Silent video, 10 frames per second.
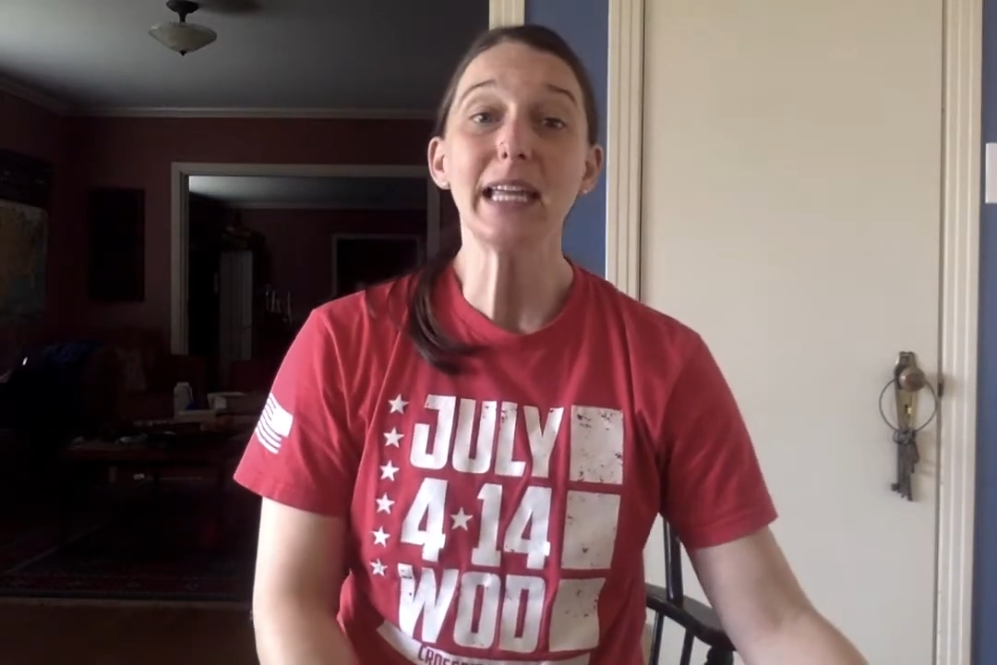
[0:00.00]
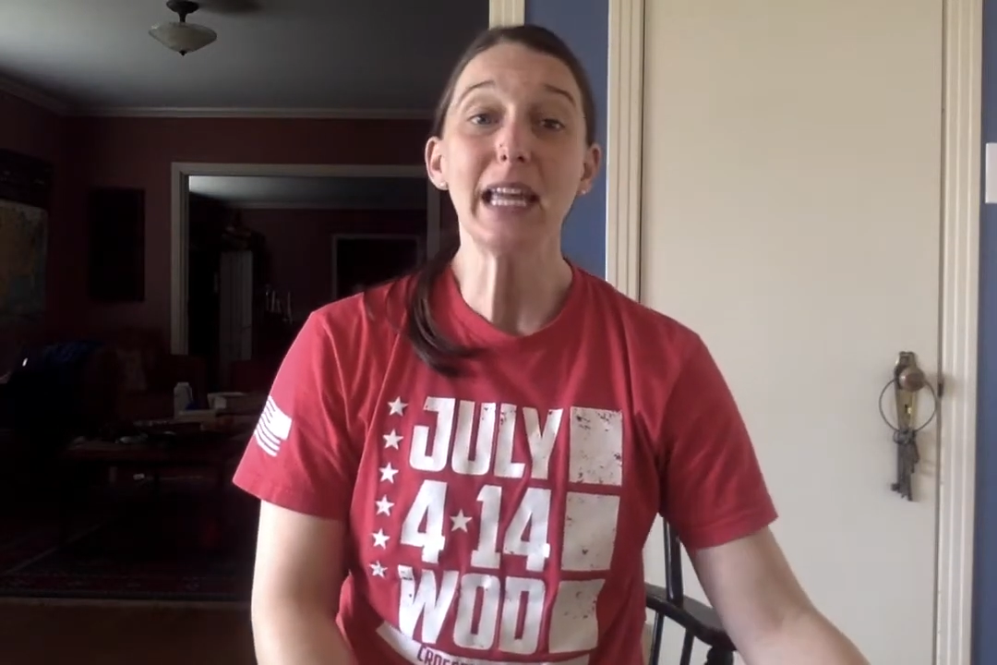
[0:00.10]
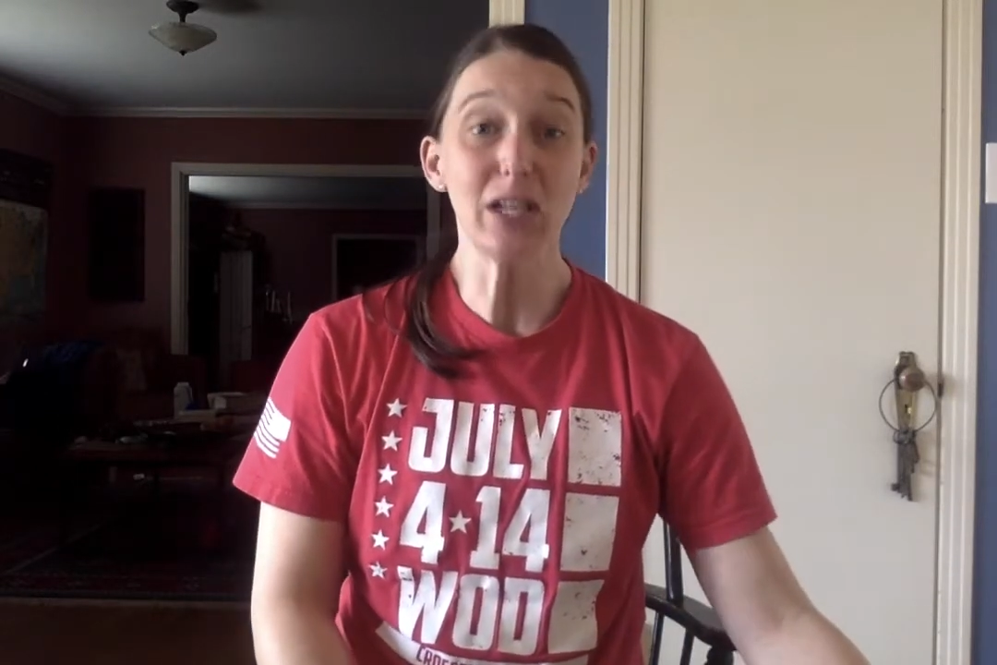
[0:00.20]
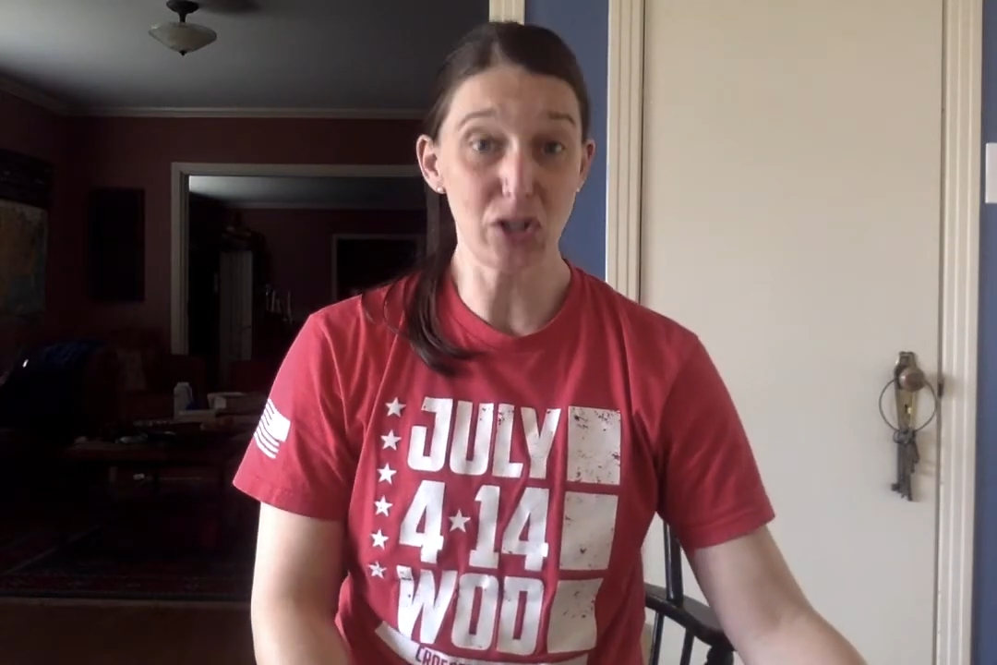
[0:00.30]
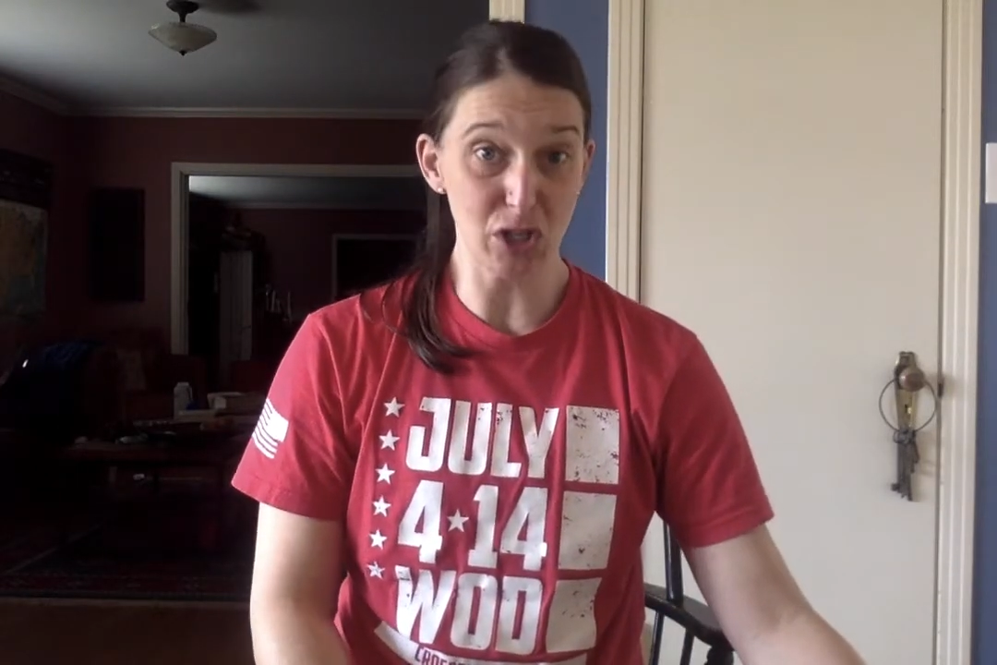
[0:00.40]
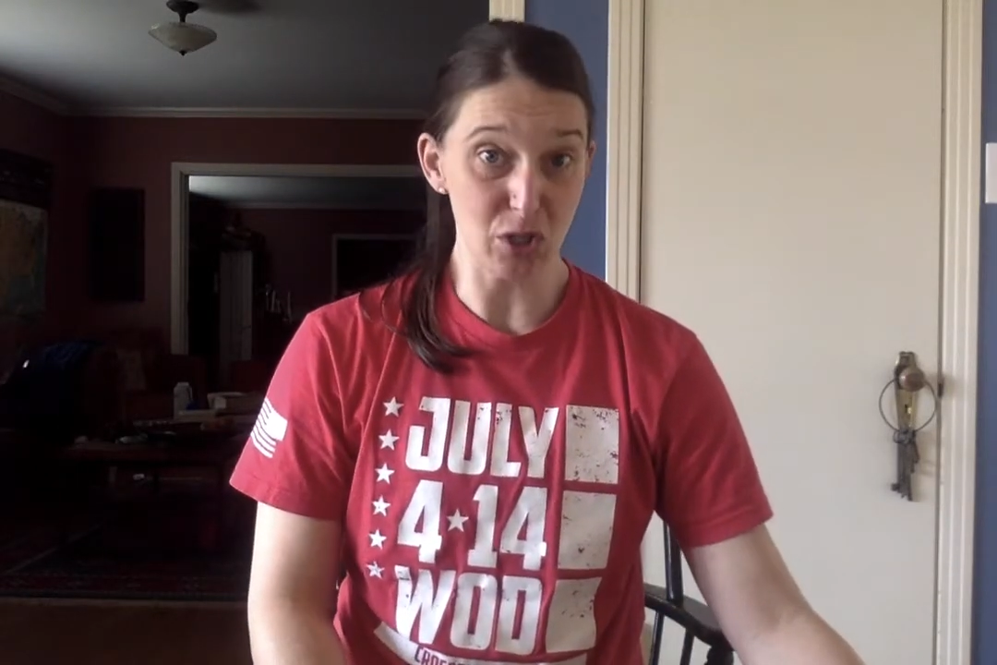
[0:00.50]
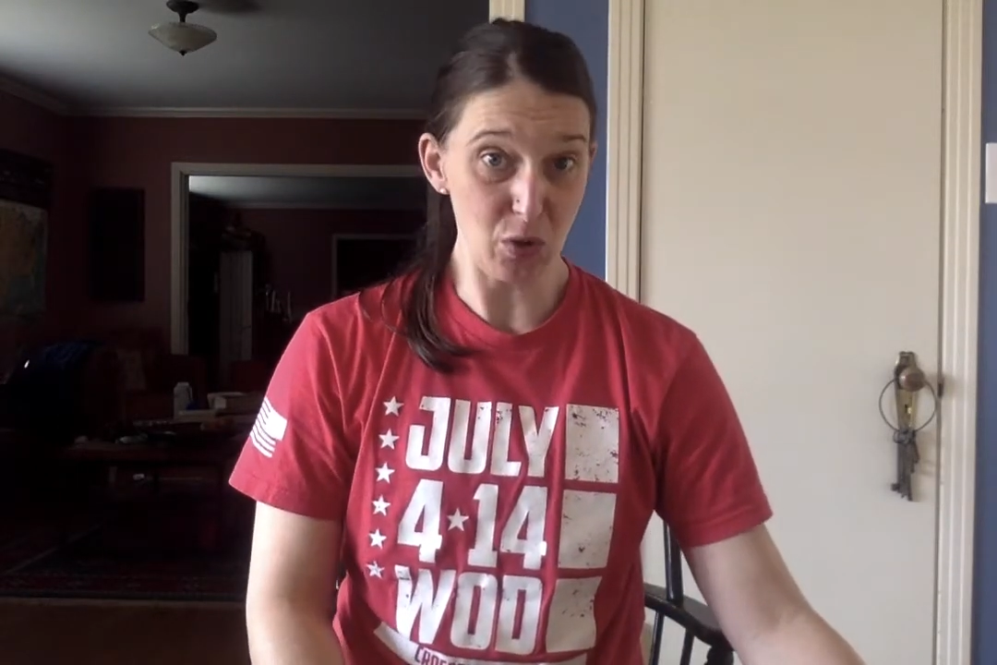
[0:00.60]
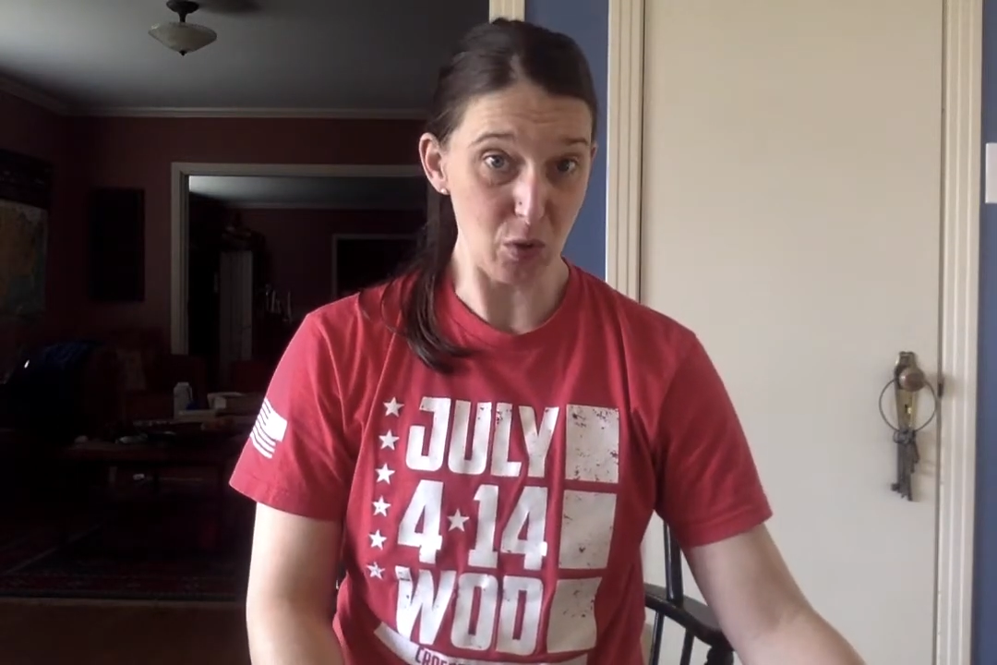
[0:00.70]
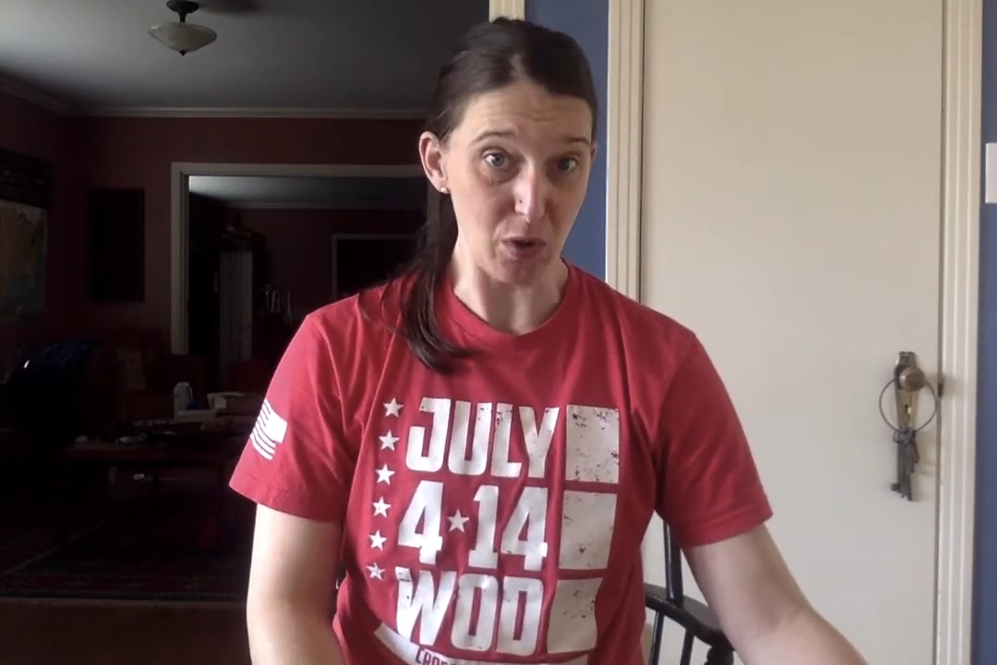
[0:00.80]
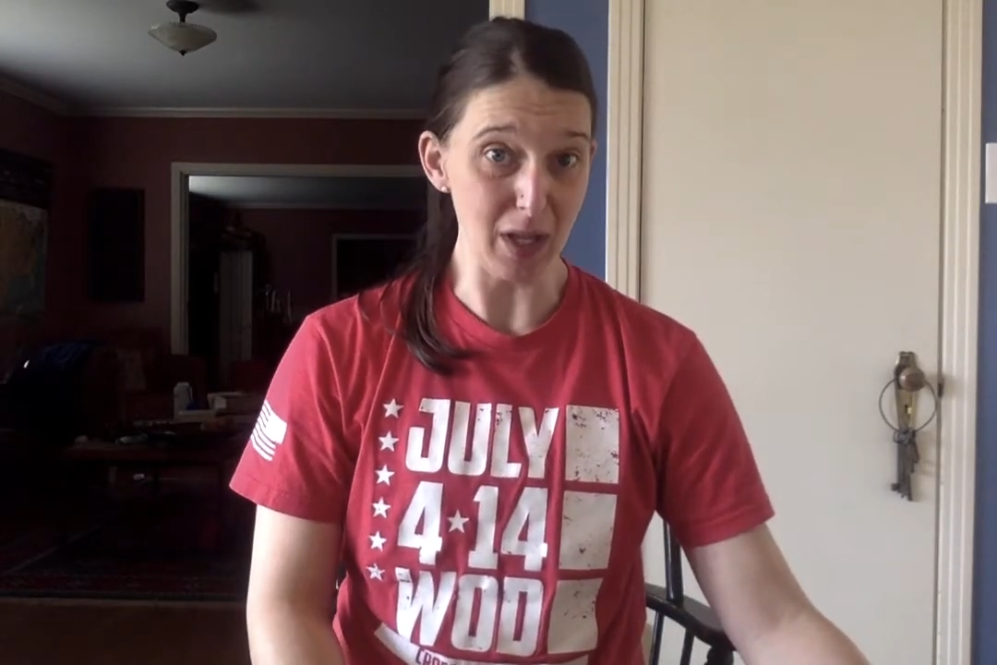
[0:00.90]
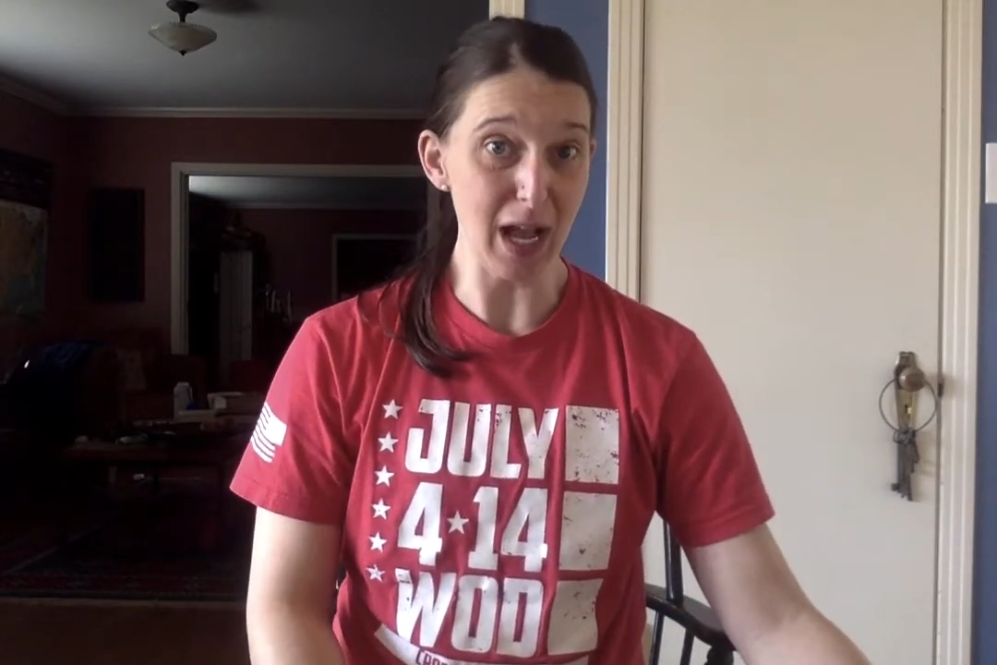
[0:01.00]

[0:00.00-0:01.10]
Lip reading: kitchen tool